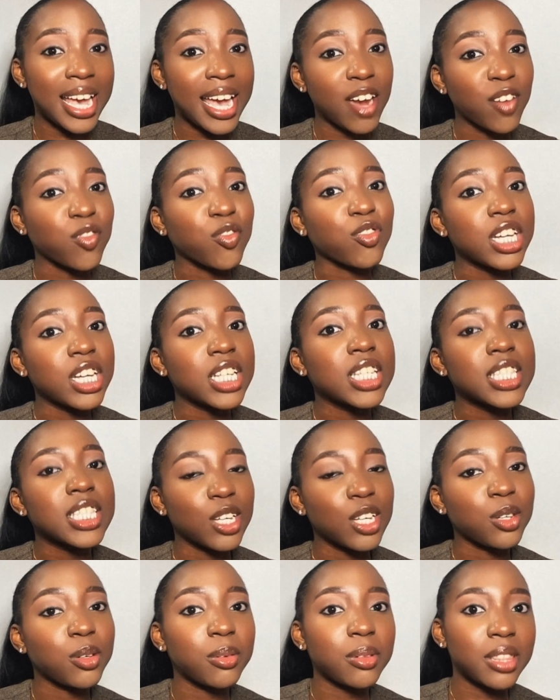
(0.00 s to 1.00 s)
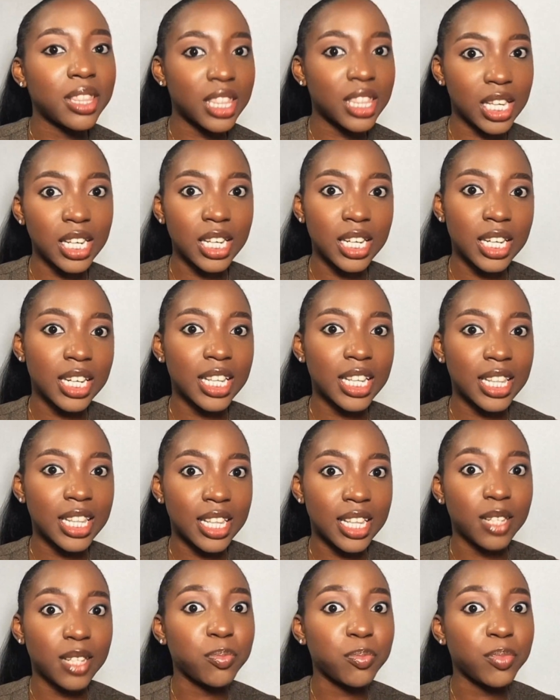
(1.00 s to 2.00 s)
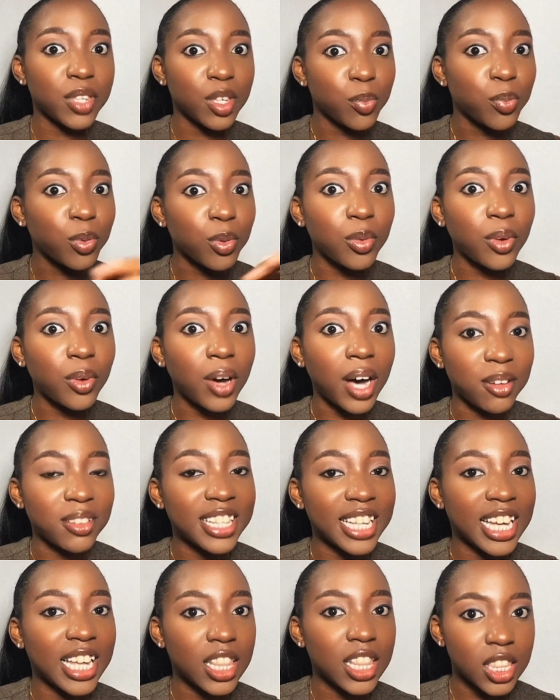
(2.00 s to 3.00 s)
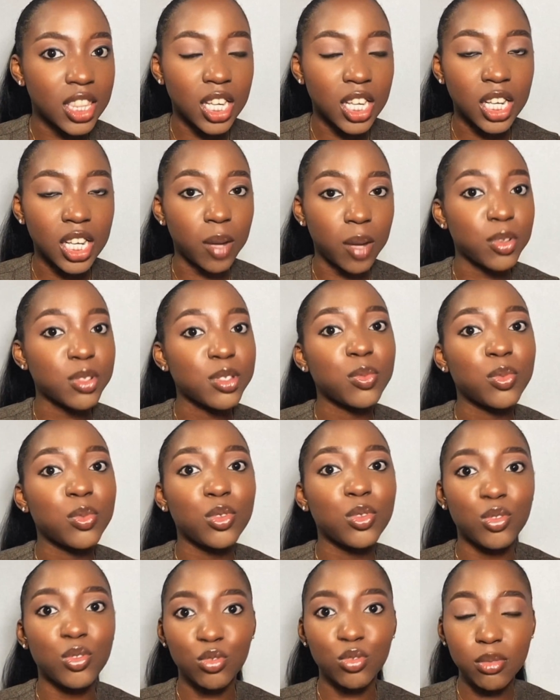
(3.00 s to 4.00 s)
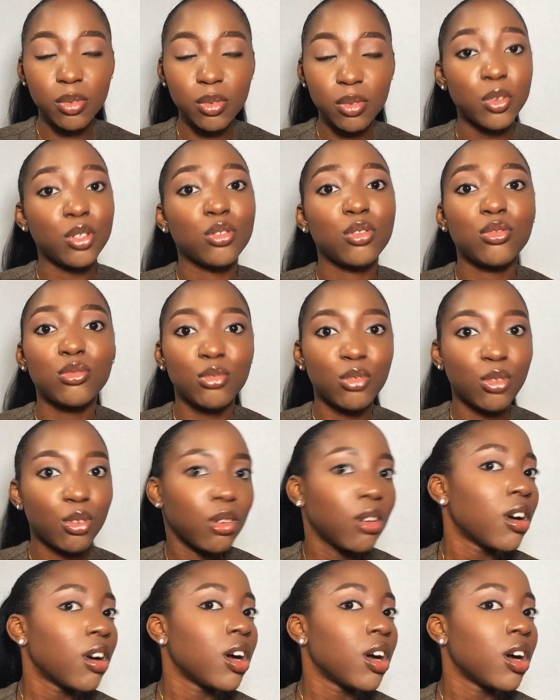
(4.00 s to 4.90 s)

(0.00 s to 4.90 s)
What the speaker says: every single thing that people out there think, like both people you know, people you don't know,